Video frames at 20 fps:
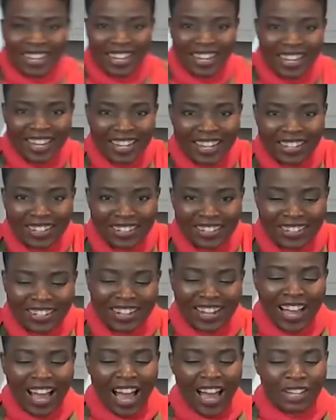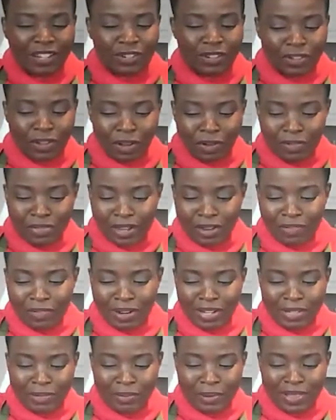here, and you know they're
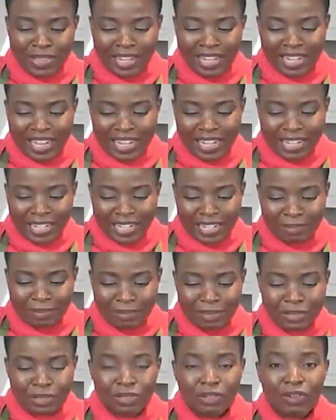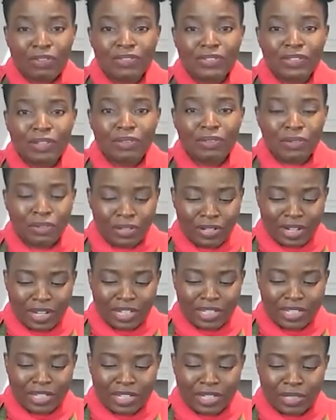ready when they get a little bit soft, so you can
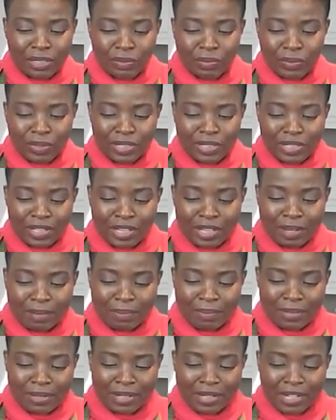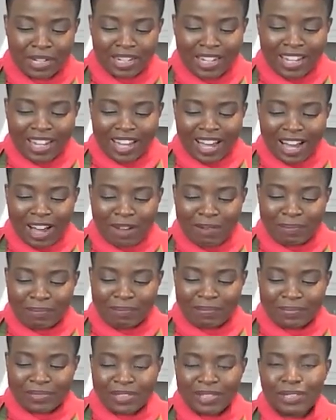actually squish them.
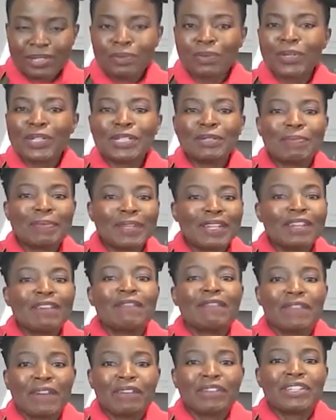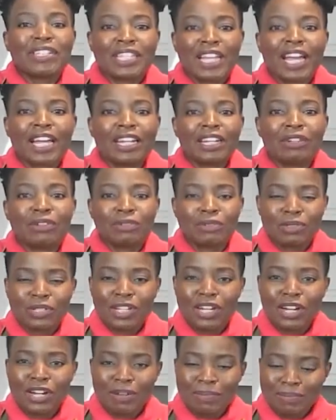Squish being a very technical
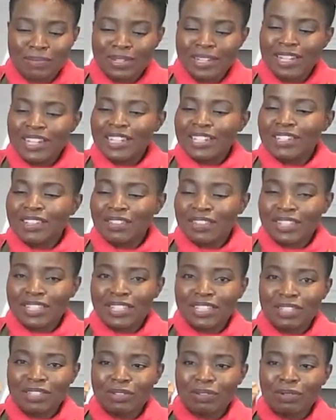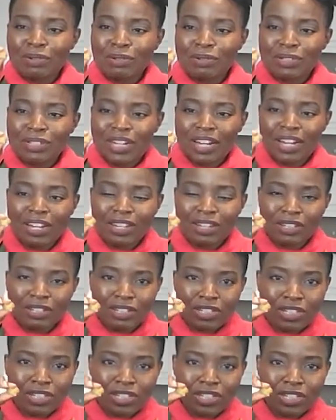term. So this is a courgette.
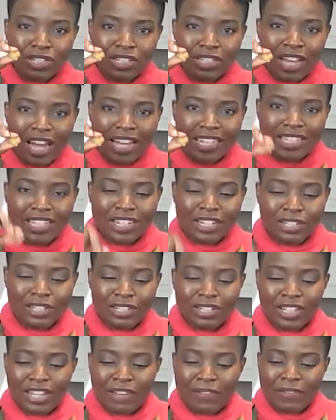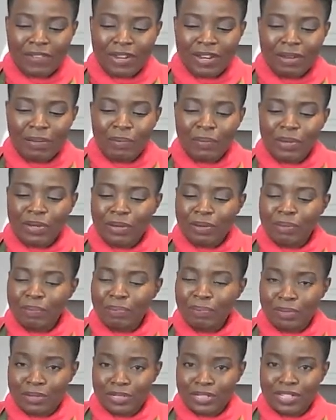It just has a little give in it when you
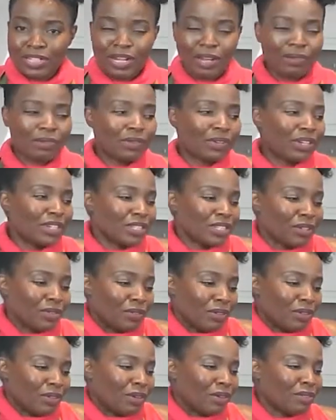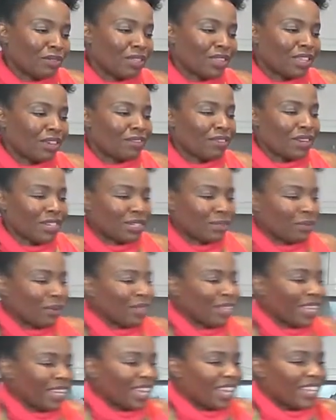push down on it, so you know that they're ready
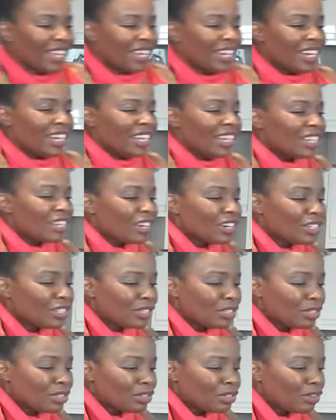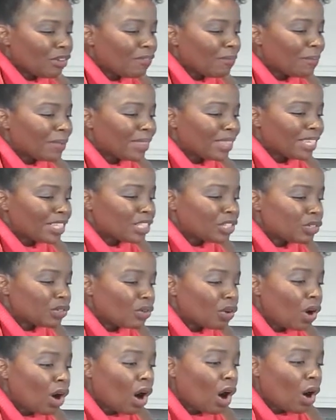when they get nice and soft, but they're
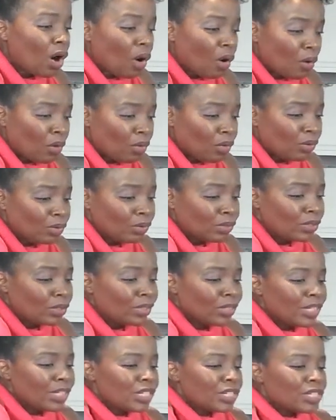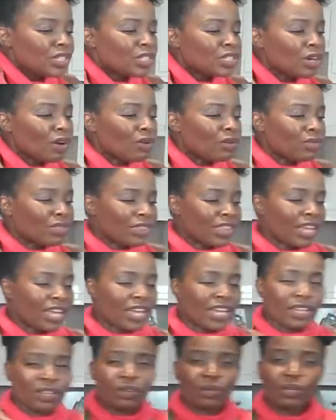still whole. So
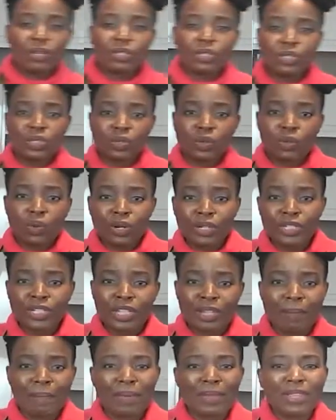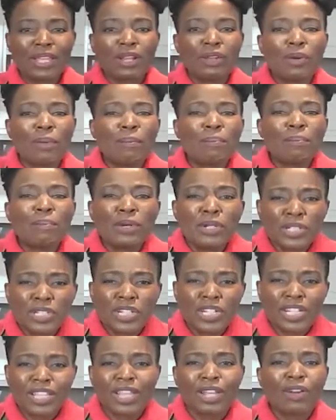you can squash them, but they're not
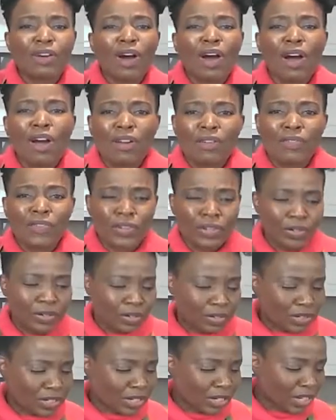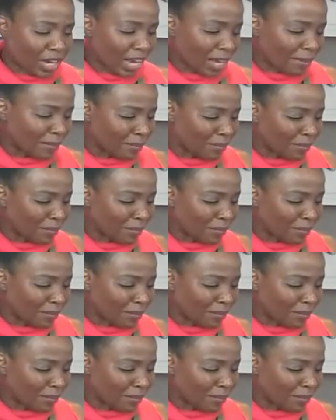mushy, they're not overcooked. Okay.